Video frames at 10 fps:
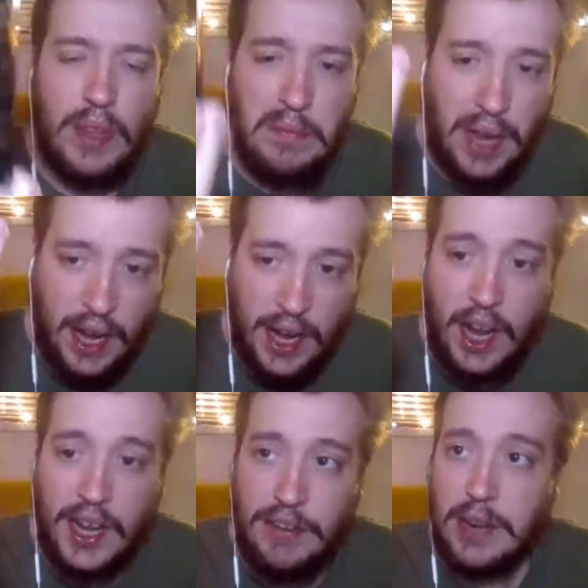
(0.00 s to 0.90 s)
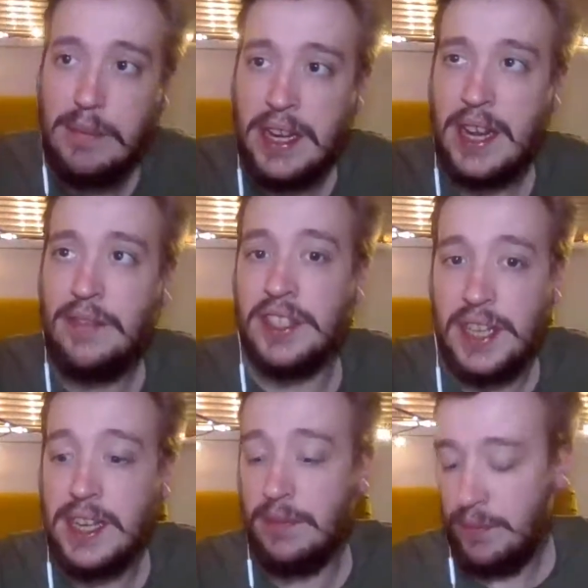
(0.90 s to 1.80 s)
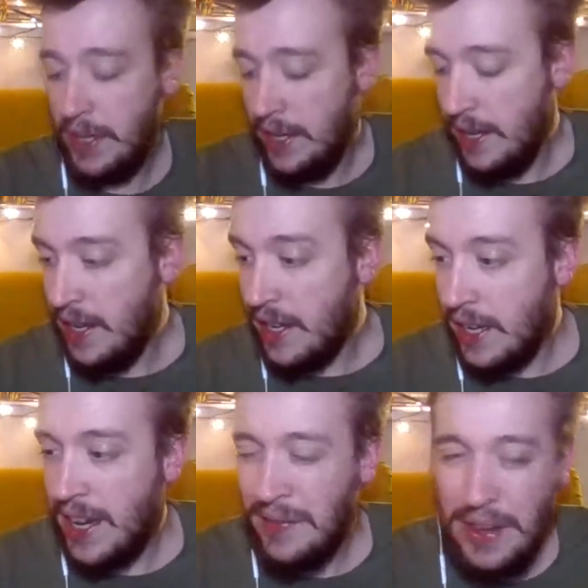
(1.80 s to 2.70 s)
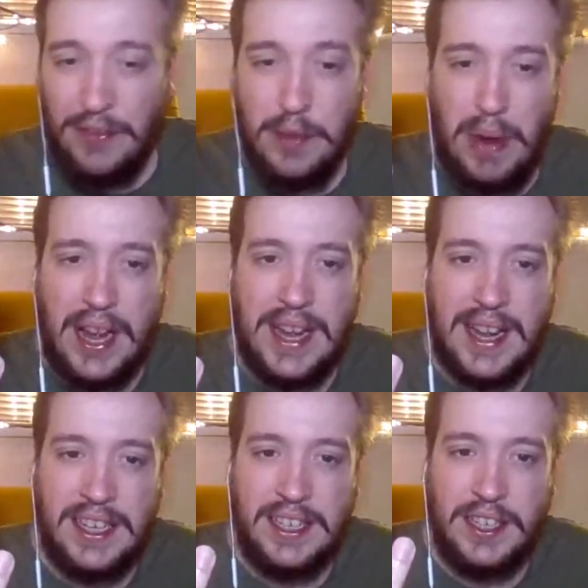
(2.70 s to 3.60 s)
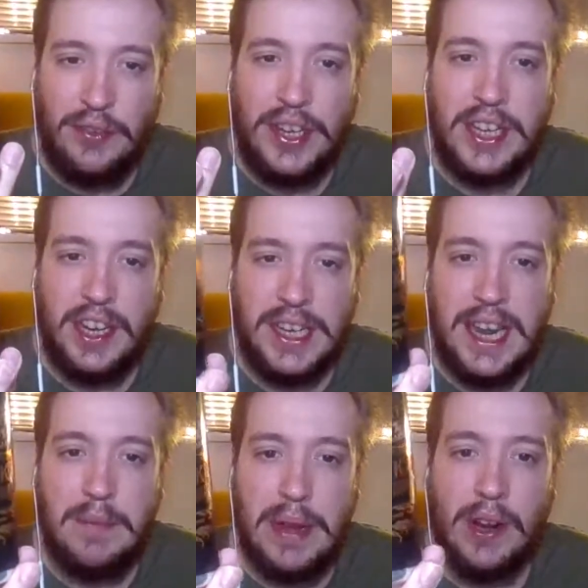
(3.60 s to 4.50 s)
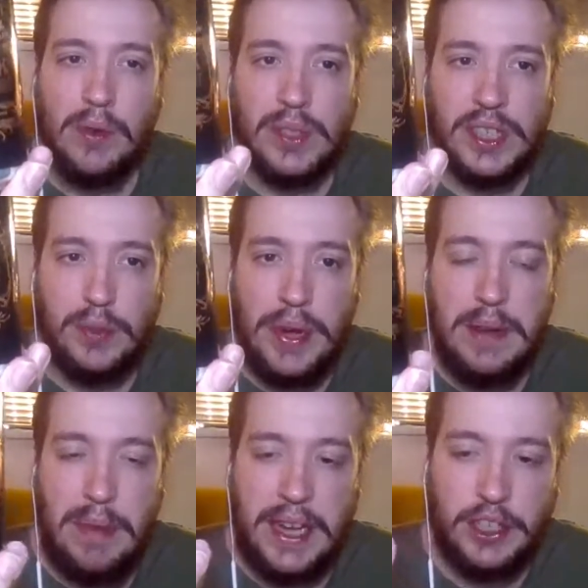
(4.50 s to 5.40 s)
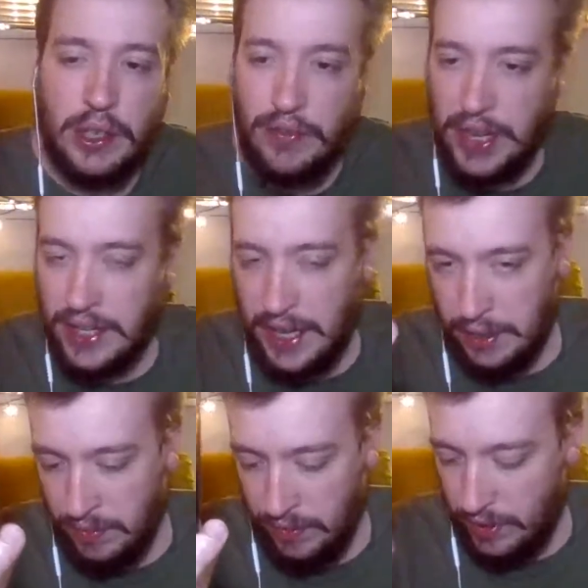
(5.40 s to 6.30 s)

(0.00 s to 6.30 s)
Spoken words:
But I highly recommend it if you see it. If you buy it and you think you're going to get a big old sweet pastry thing, then